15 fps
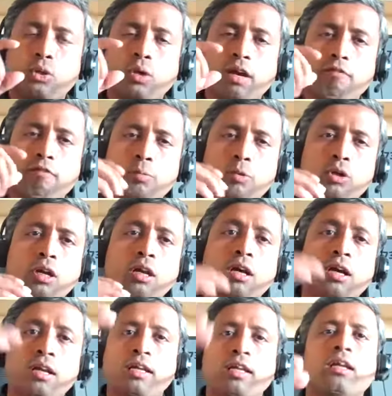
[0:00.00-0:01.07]
You have put
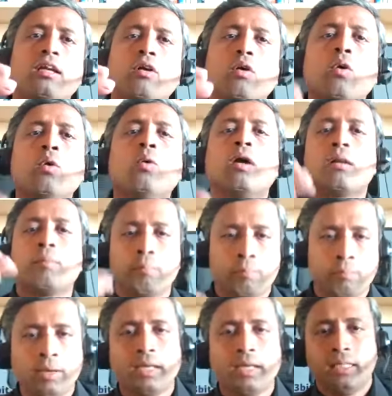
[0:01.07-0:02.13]
learning over
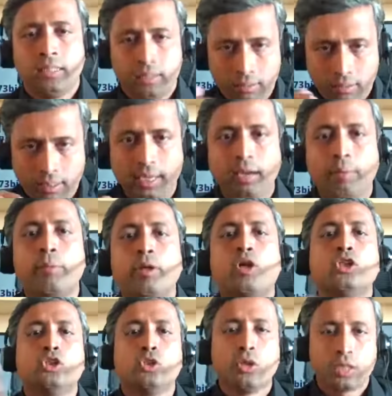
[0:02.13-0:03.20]
money
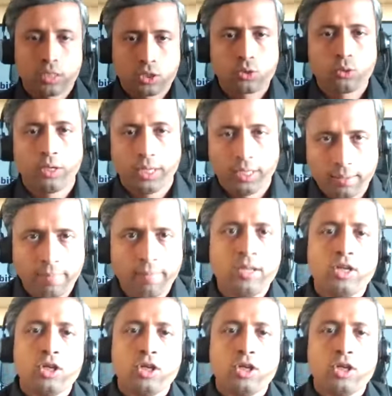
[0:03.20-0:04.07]
because you are a student.